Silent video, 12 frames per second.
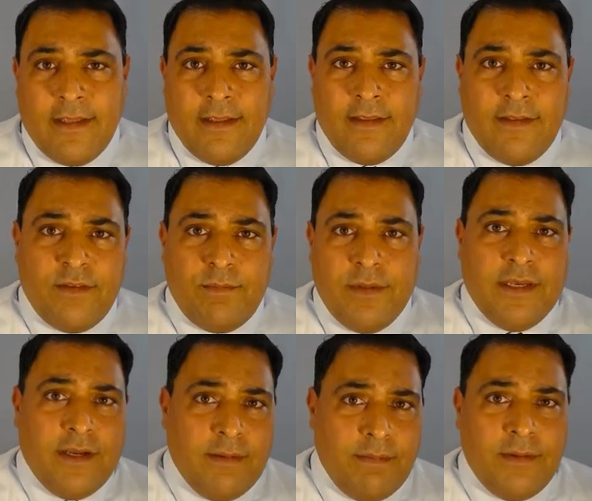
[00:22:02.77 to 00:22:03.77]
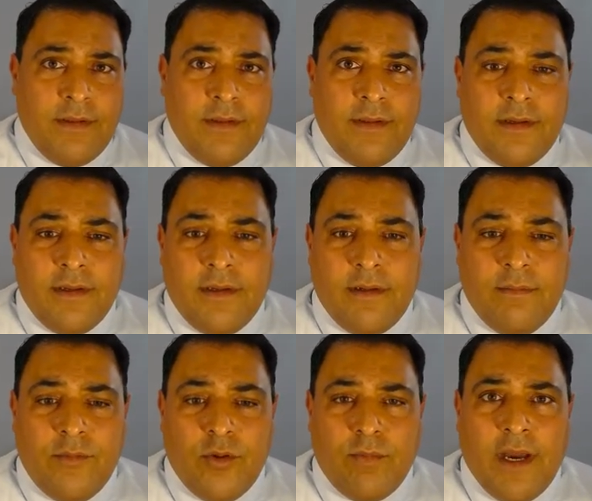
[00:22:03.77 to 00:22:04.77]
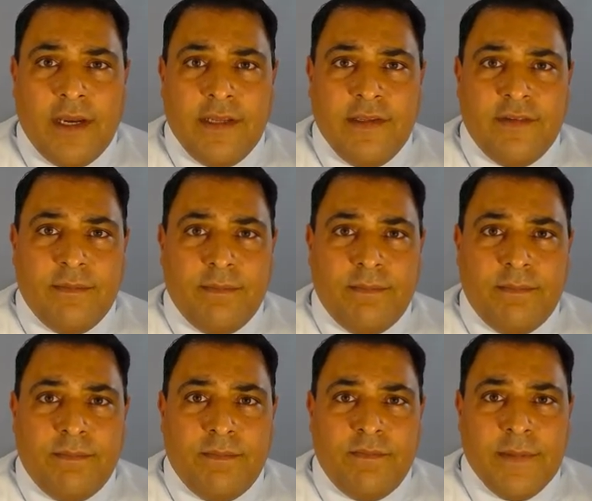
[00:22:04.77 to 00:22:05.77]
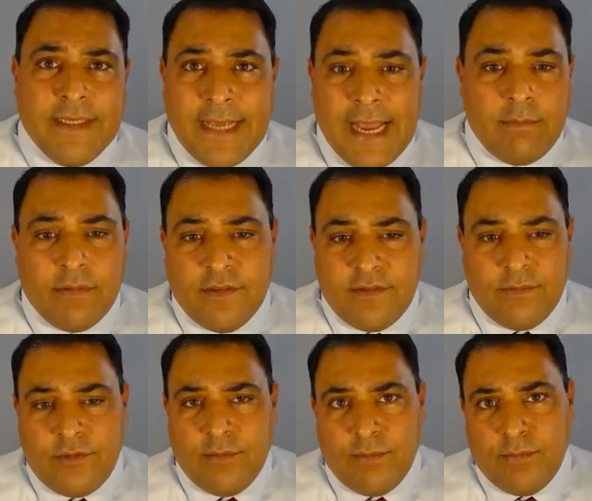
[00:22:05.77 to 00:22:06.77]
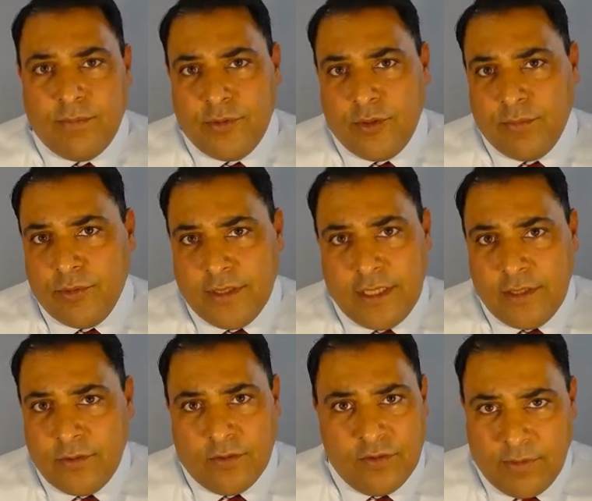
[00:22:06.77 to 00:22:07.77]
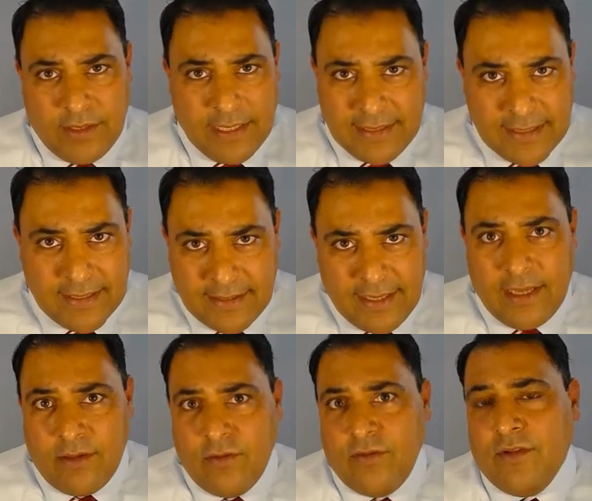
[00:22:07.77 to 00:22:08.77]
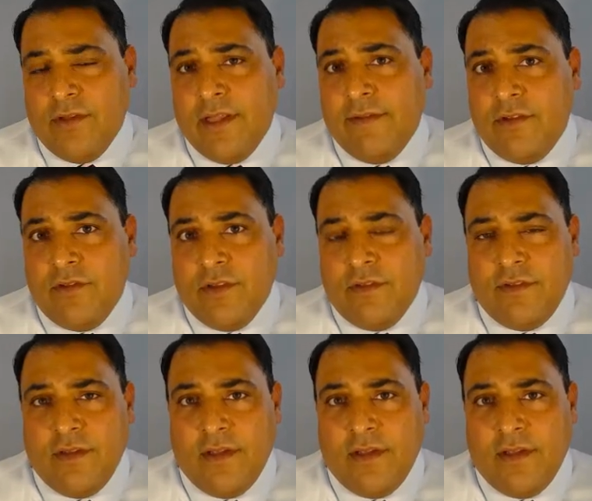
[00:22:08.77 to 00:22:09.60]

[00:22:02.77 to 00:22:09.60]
speed up your body's metabolism to burn ketones. But at the end of the day, you still have to just